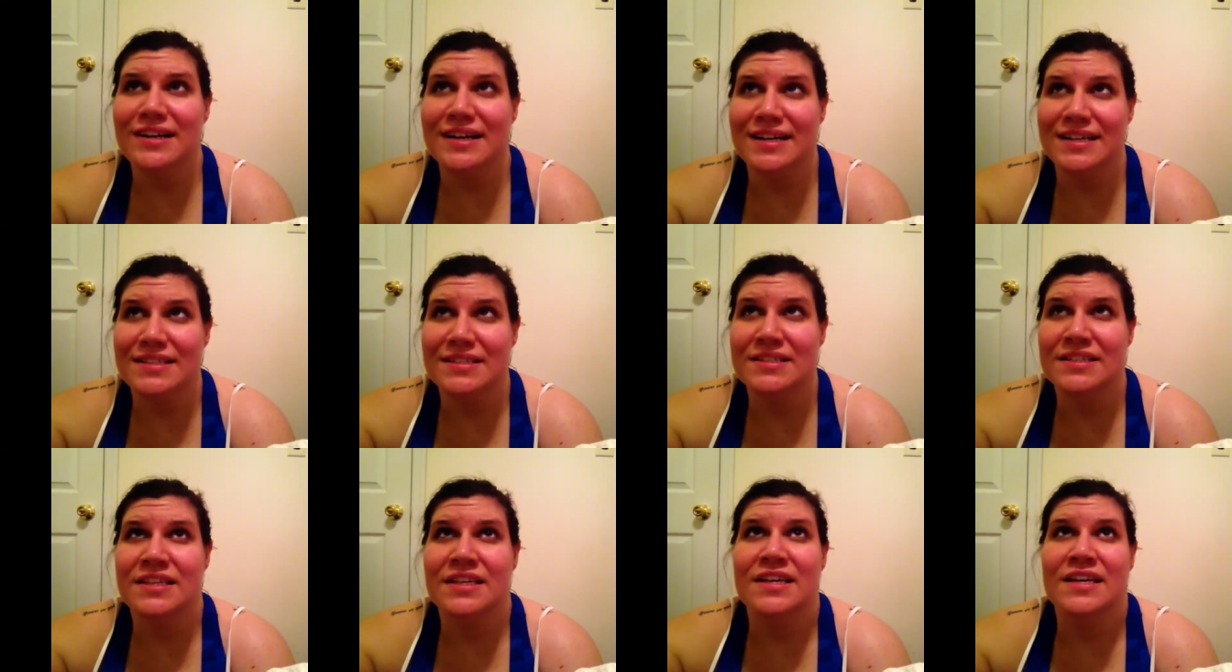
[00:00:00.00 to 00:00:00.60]

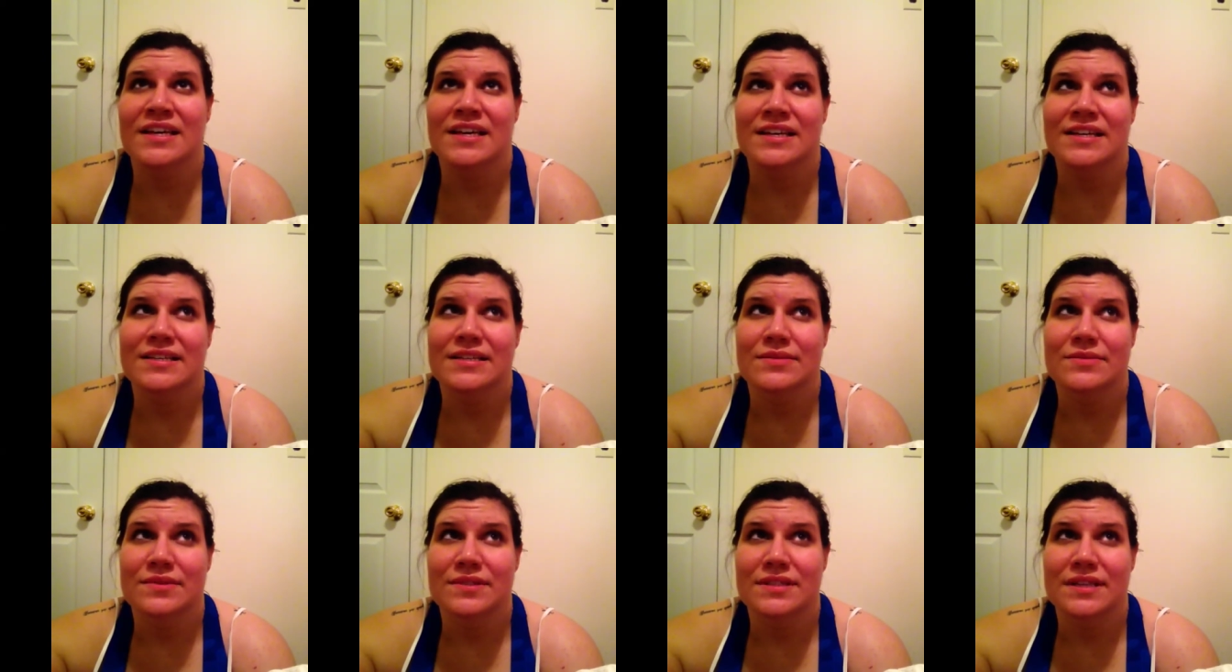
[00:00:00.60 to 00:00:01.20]
Oz,
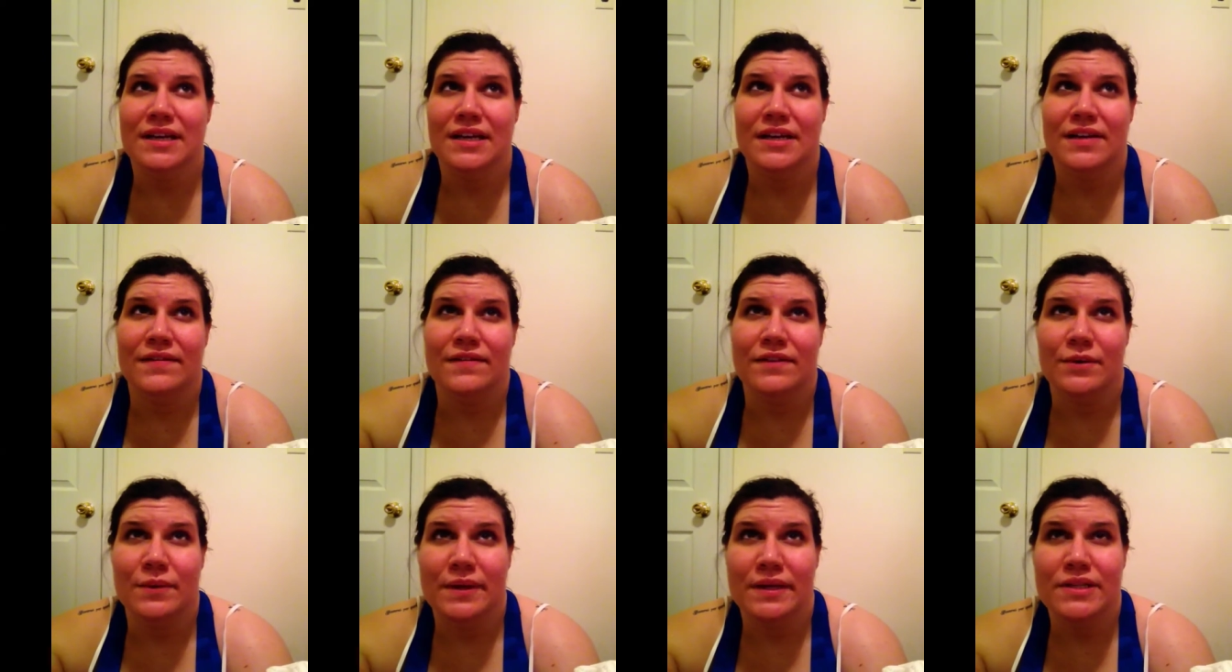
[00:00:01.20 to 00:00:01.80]
someone said
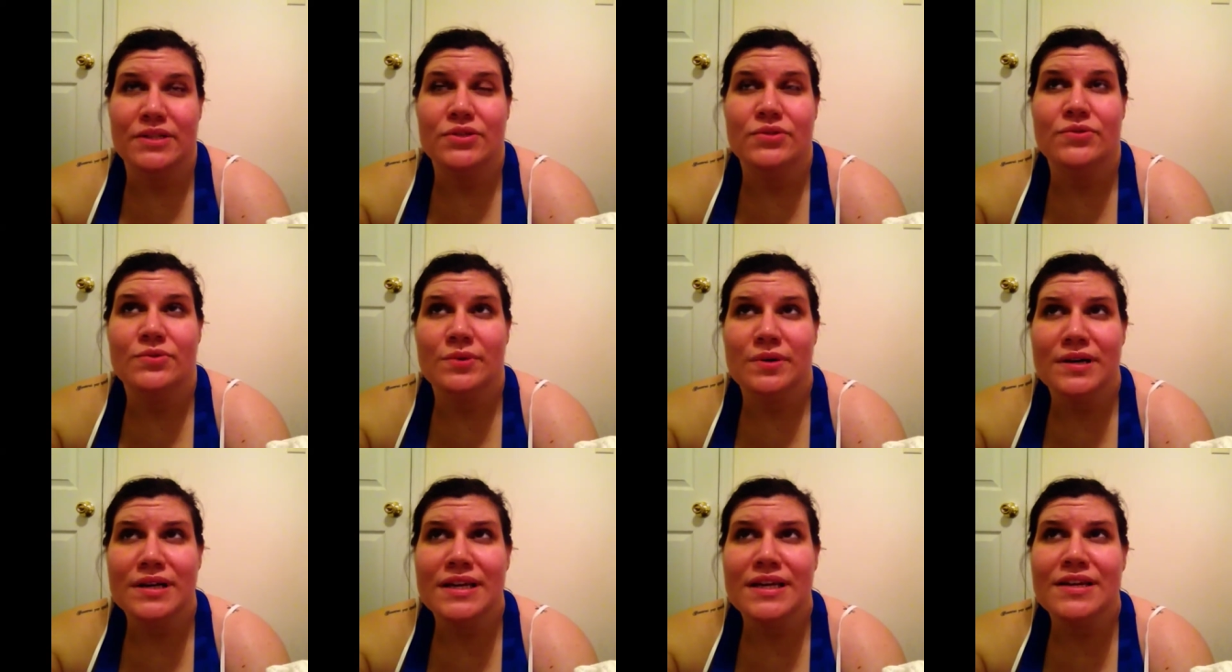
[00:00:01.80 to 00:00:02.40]
if you eat
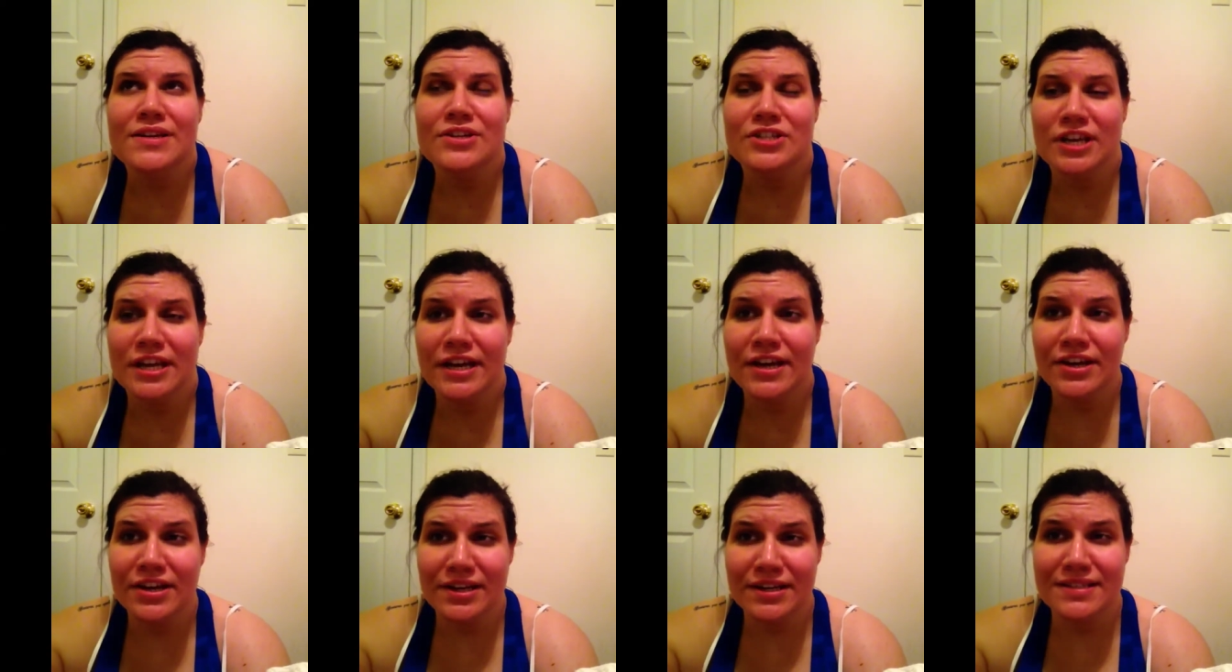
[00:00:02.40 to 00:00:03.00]
20
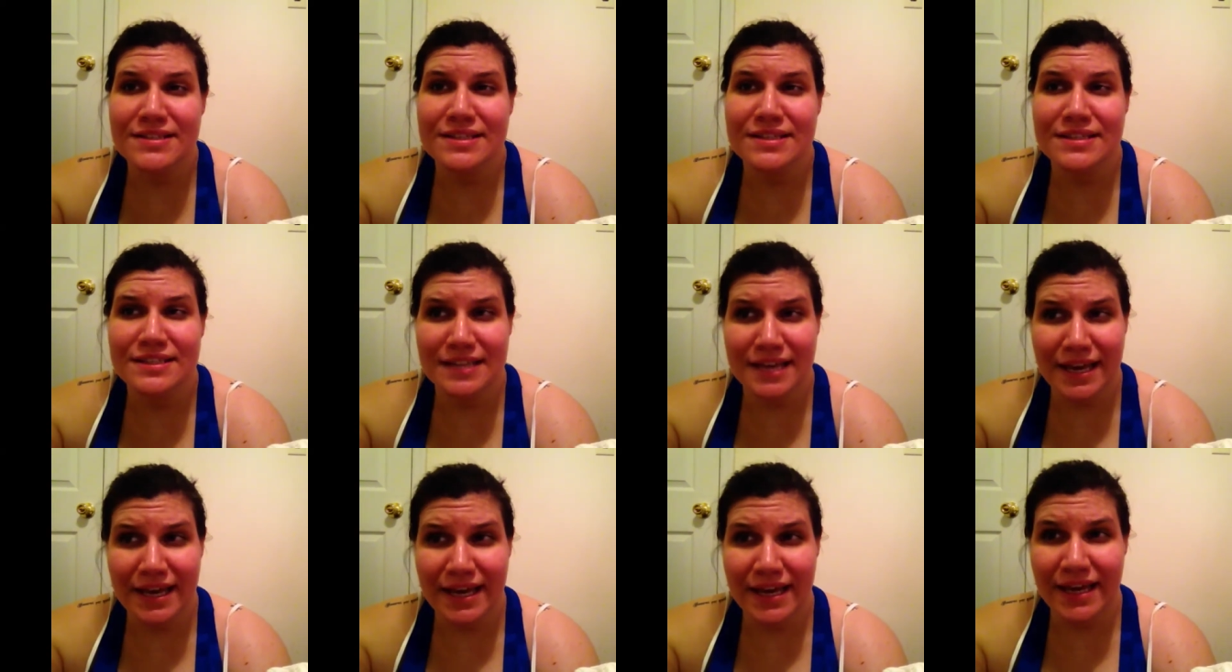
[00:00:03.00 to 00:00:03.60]
cherries a
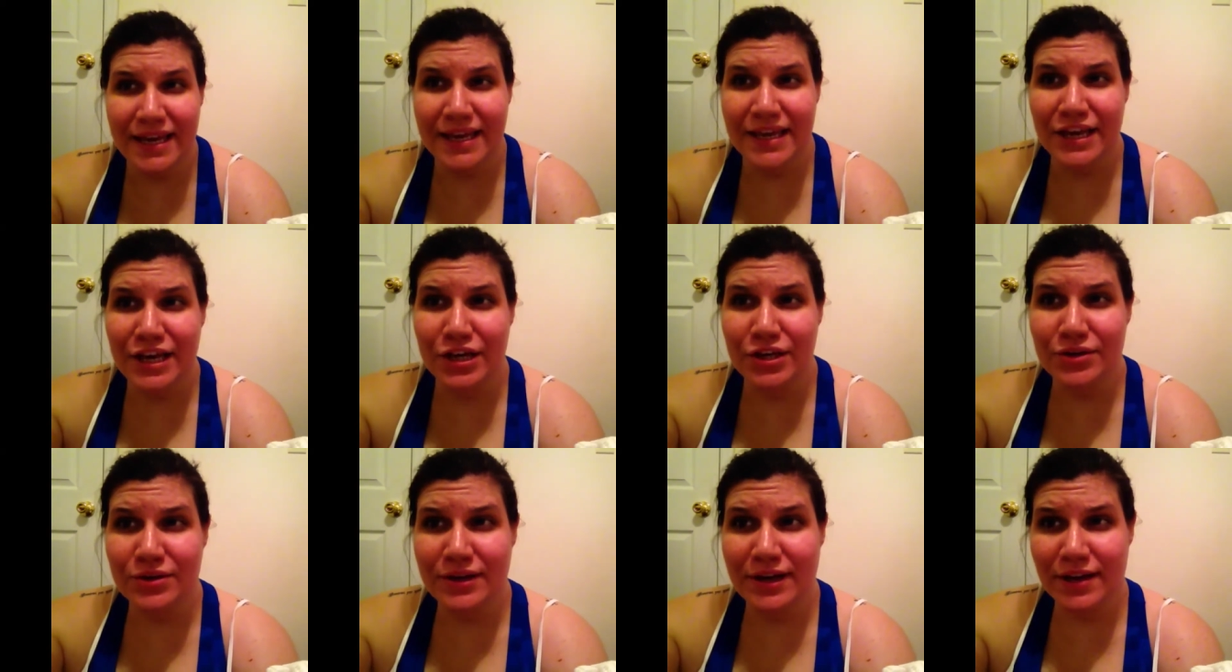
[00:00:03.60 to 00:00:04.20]
day,
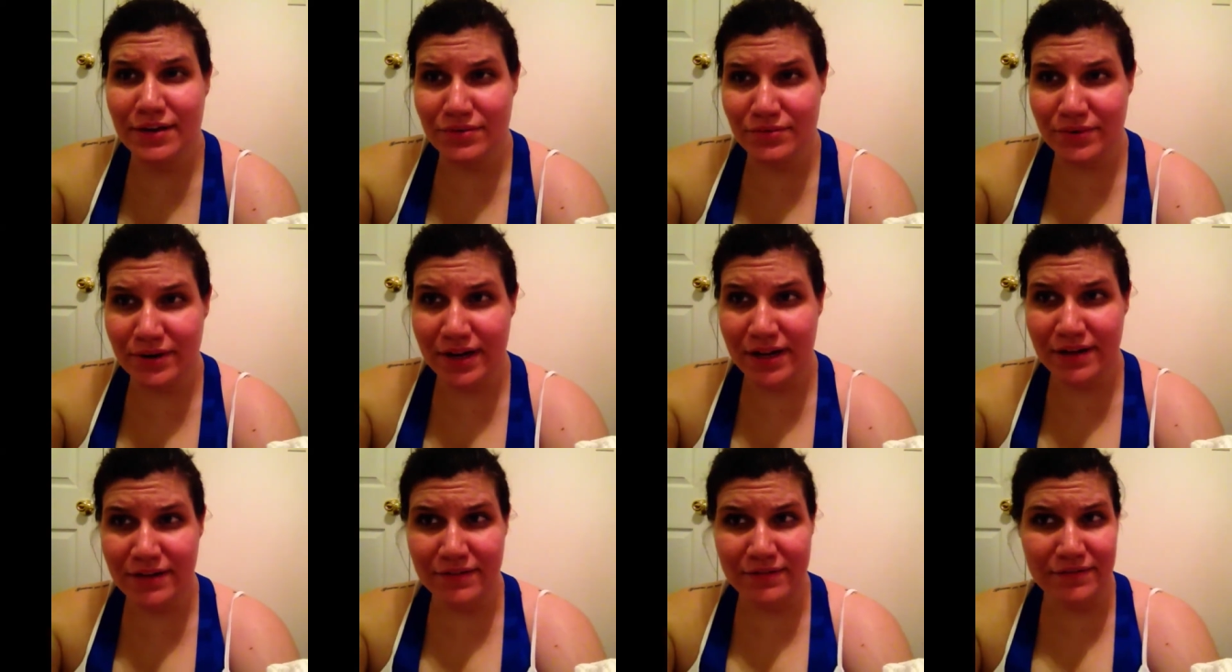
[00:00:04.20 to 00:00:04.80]
you'll get
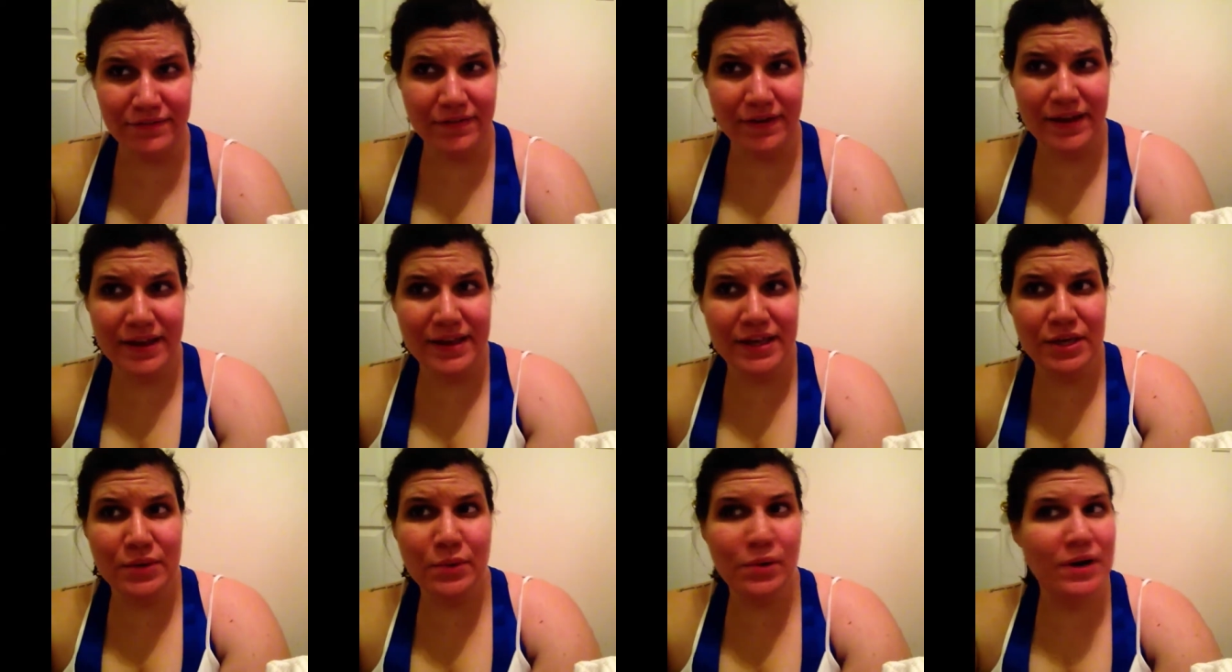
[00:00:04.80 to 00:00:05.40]
rid of,
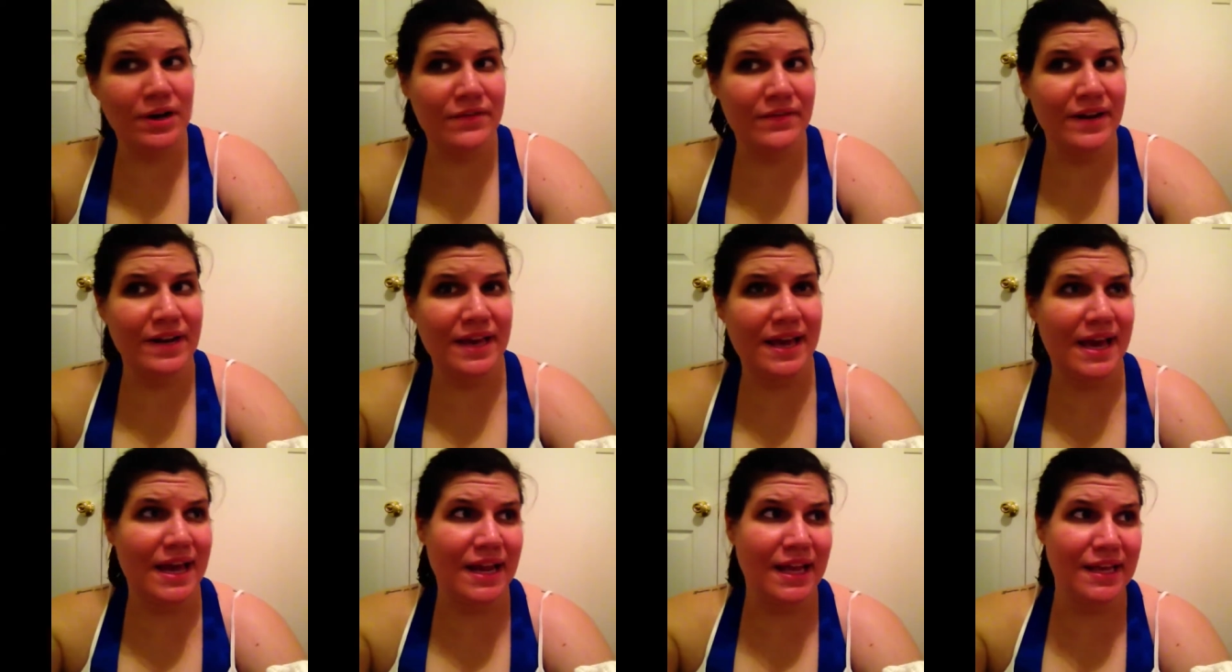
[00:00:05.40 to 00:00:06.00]
you won't have any
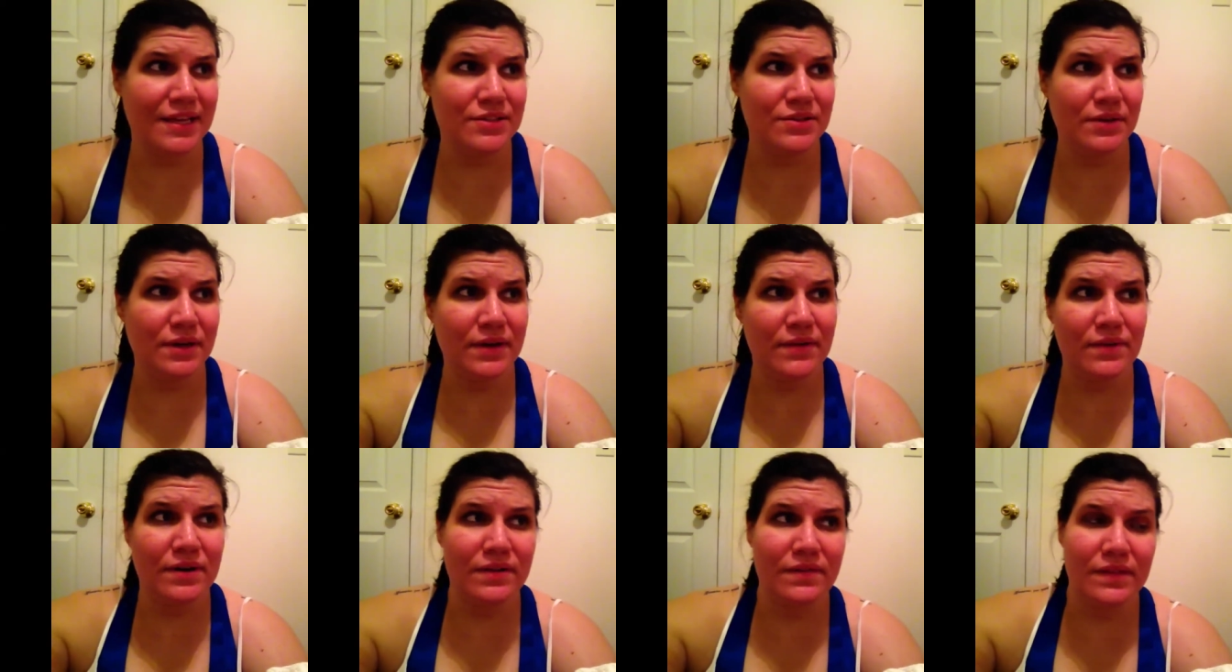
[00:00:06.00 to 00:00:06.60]
headaches, you'll
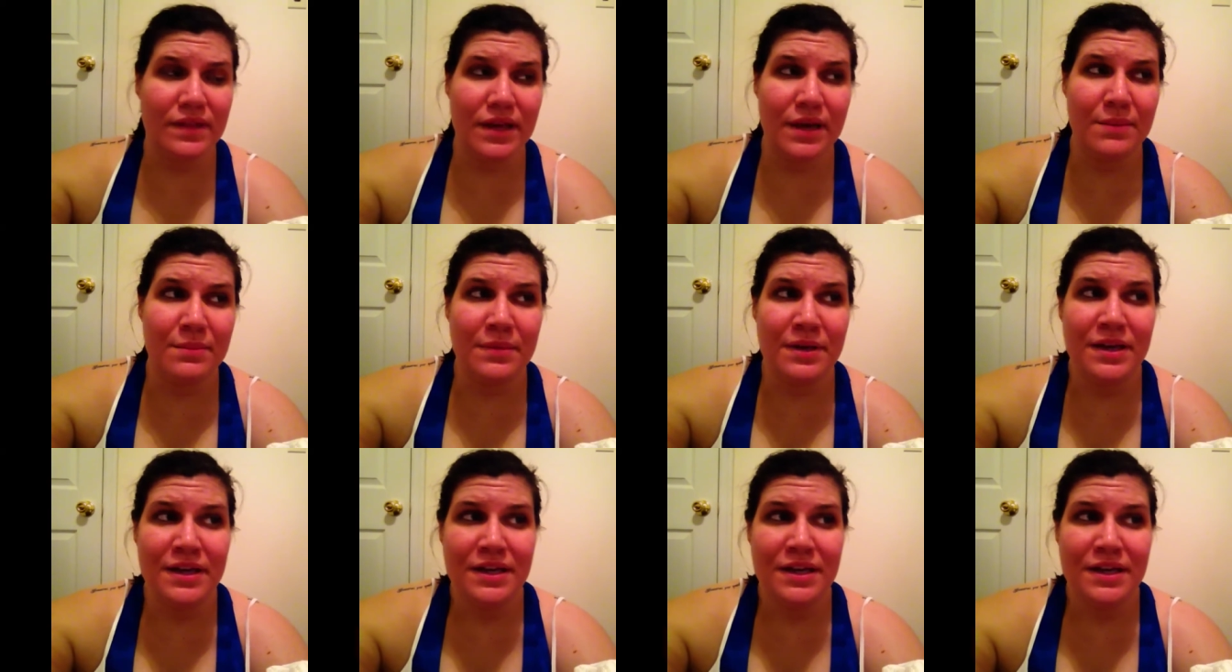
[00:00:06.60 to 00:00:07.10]
get rid of them.